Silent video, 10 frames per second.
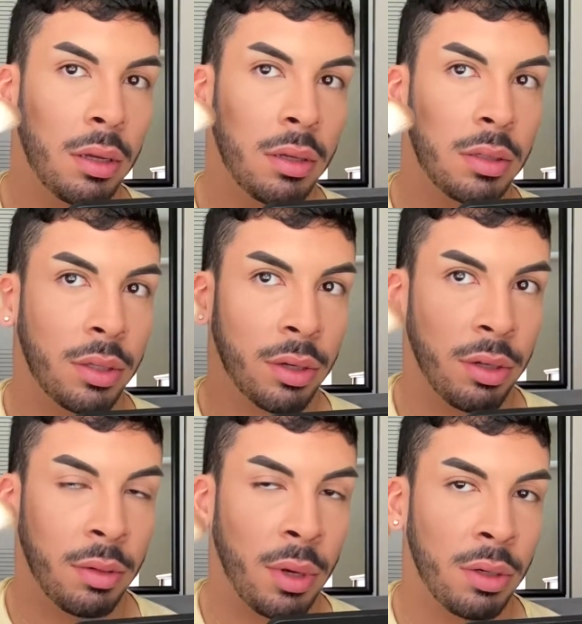
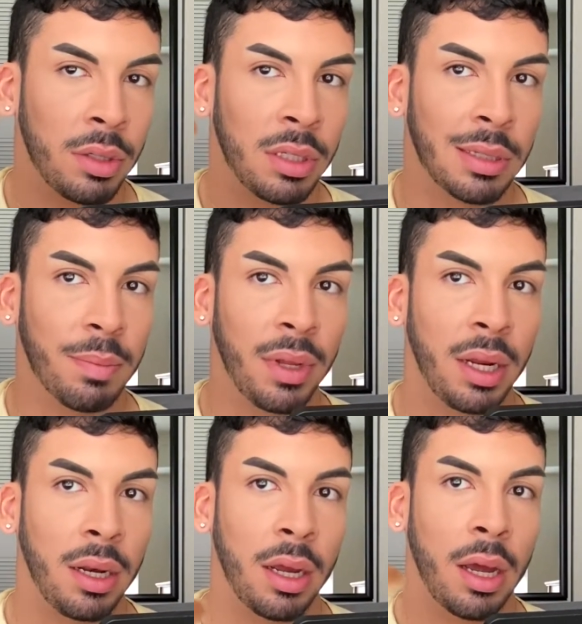circular motions
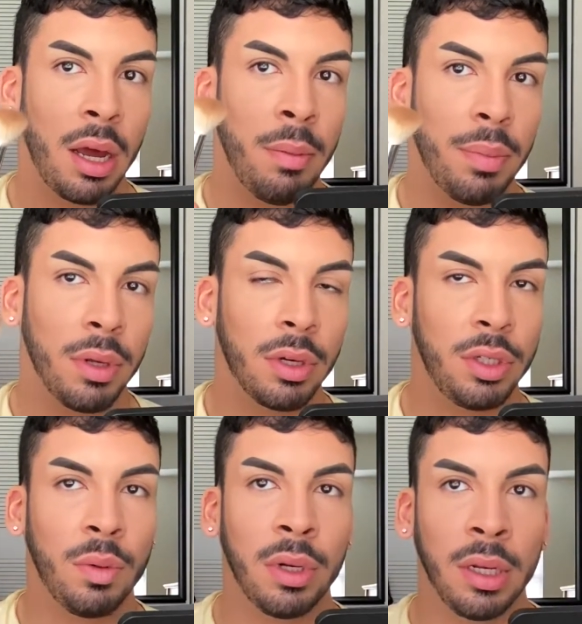blend up because you
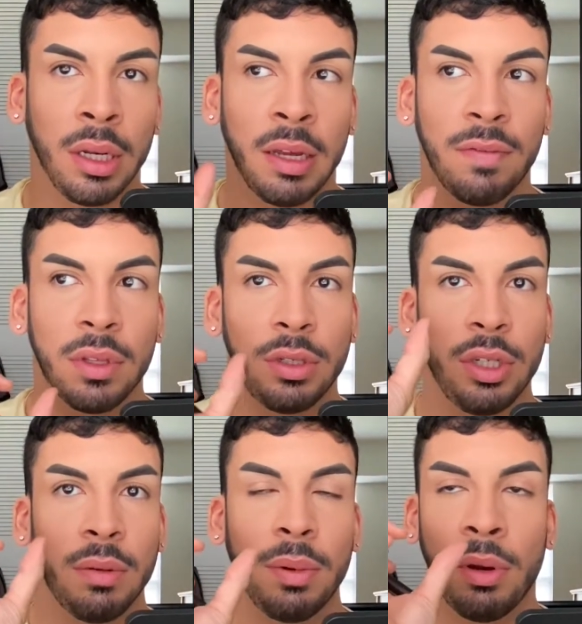want to lift the
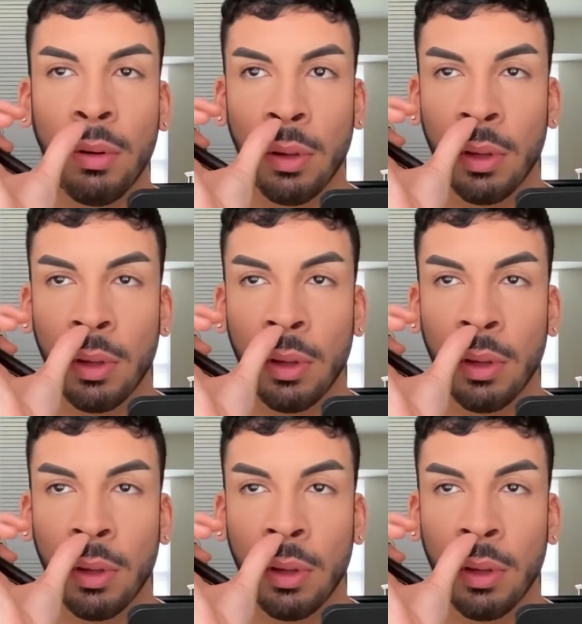cheekbone.